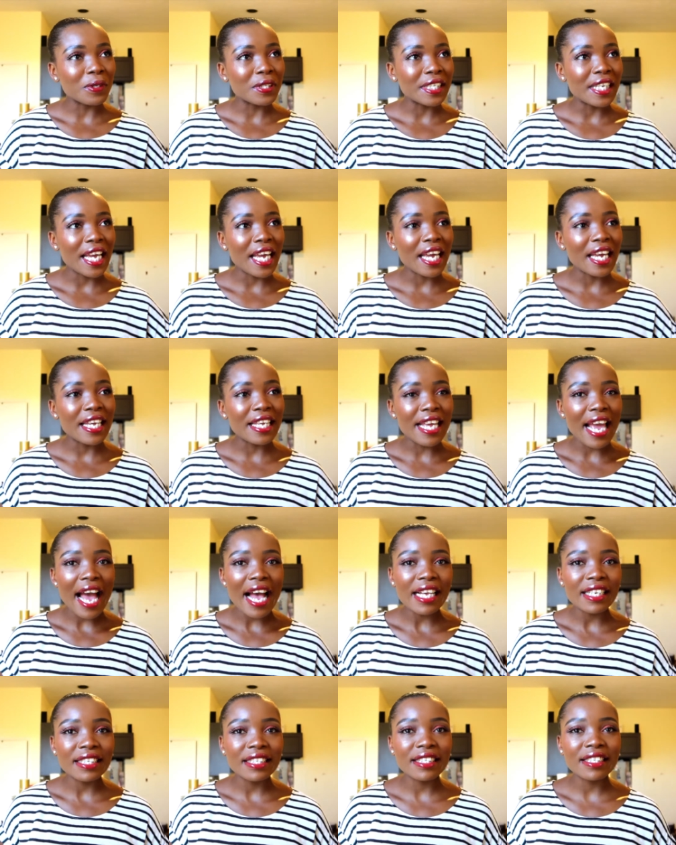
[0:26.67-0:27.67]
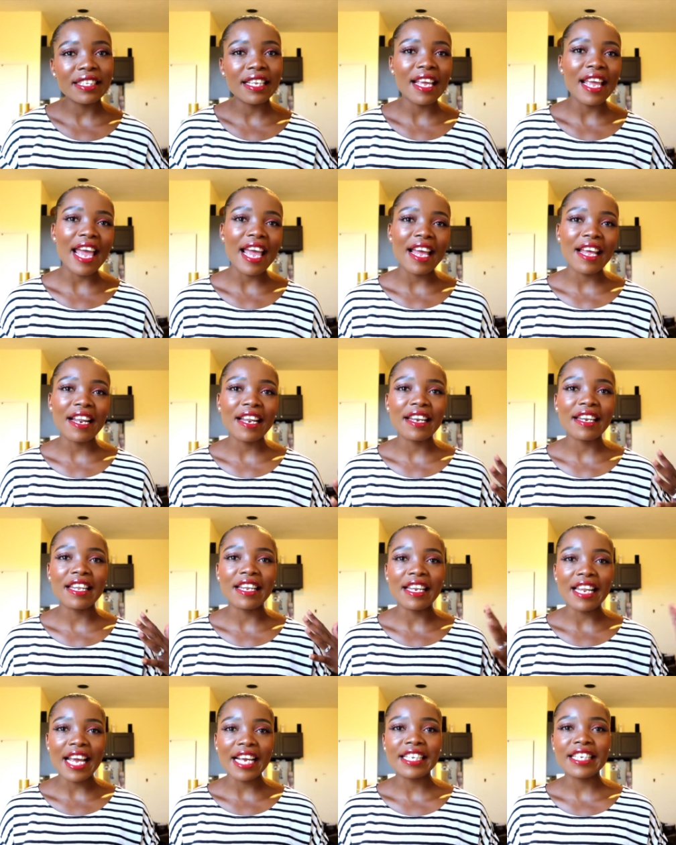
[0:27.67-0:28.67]
say, yes, the
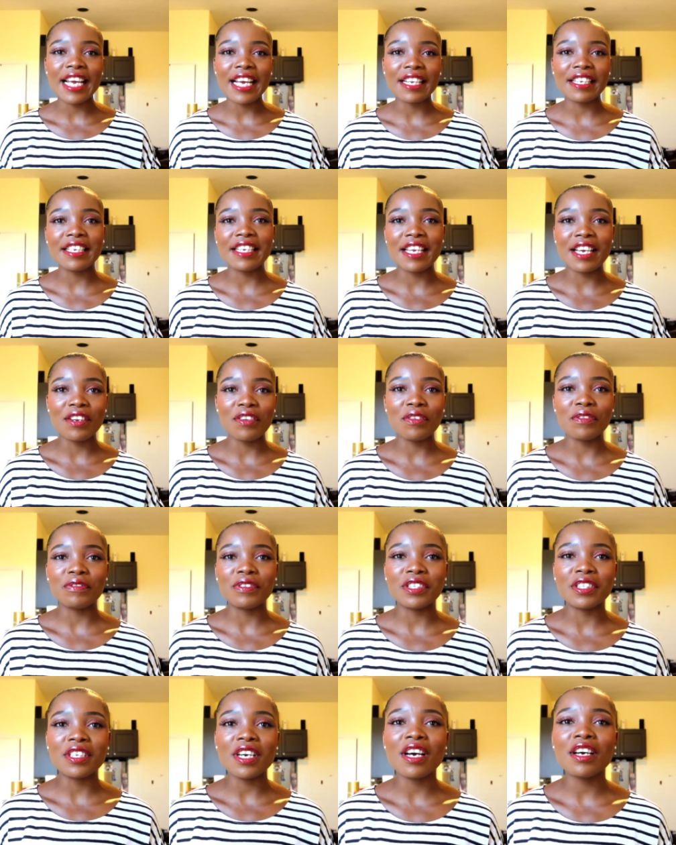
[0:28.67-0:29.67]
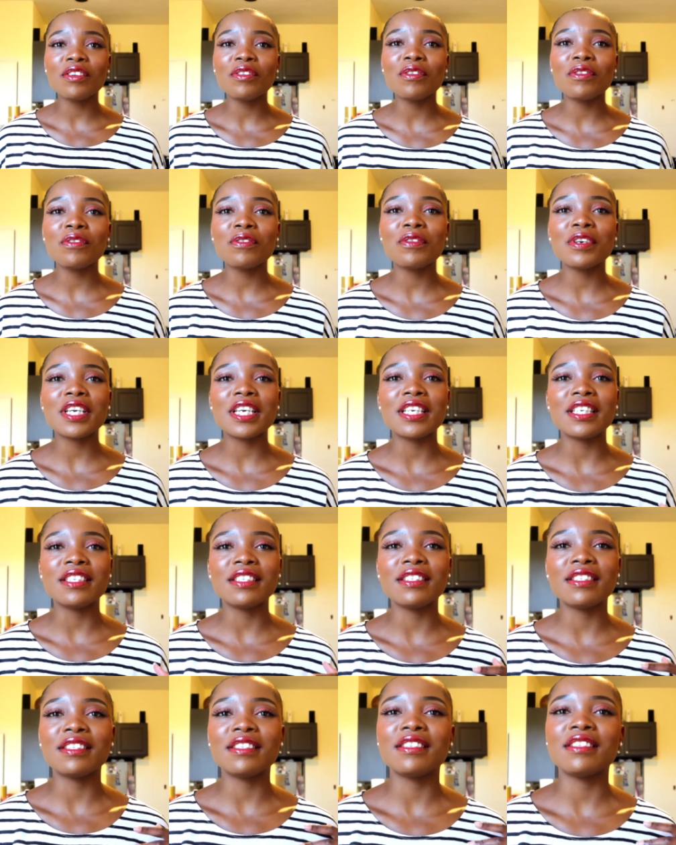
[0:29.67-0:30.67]
light at the end of the tunnel
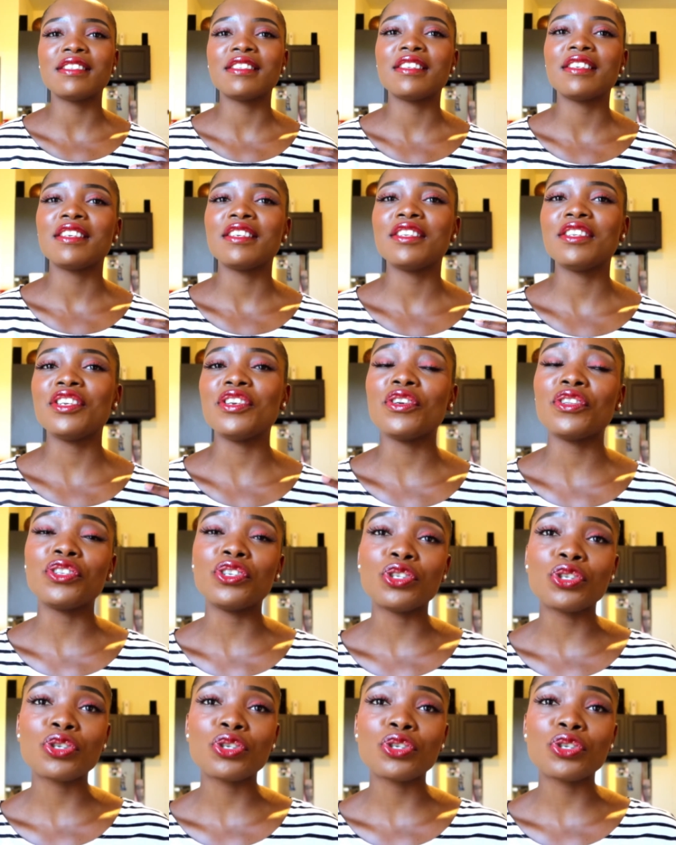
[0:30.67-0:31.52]
is the other